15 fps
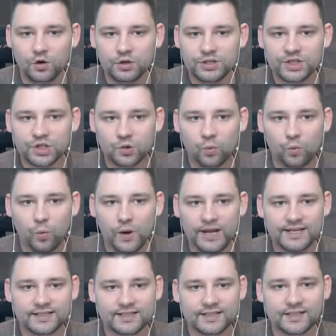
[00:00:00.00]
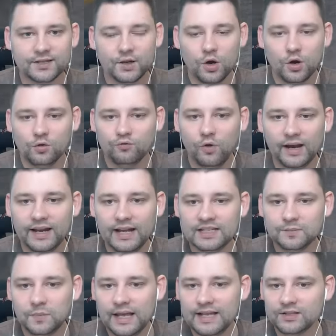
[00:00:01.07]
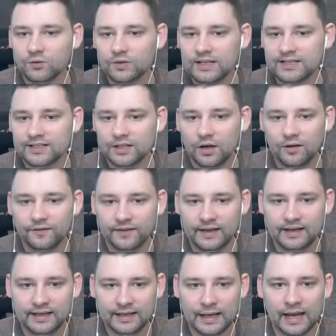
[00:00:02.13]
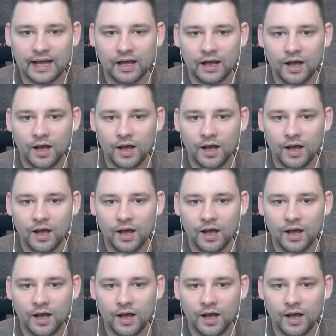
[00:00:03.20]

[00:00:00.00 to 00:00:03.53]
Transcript: Sweet. Right, let's place all this stuff in here.